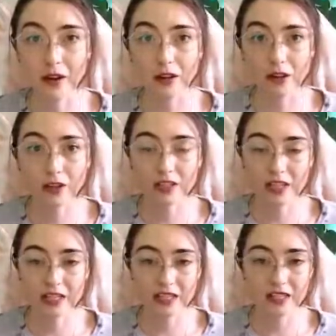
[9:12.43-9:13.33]

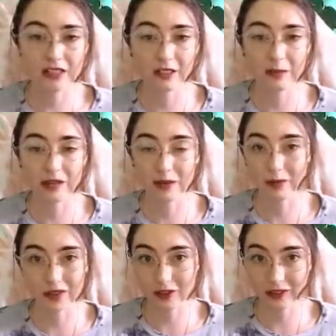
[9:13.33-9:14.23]
content until I'm done
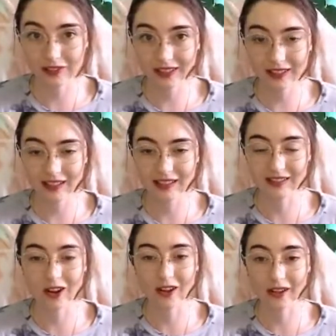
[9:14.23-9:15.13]
with all of it
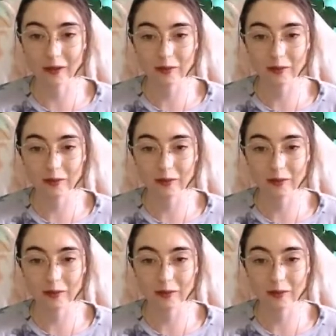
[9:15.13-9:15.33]
and caught up.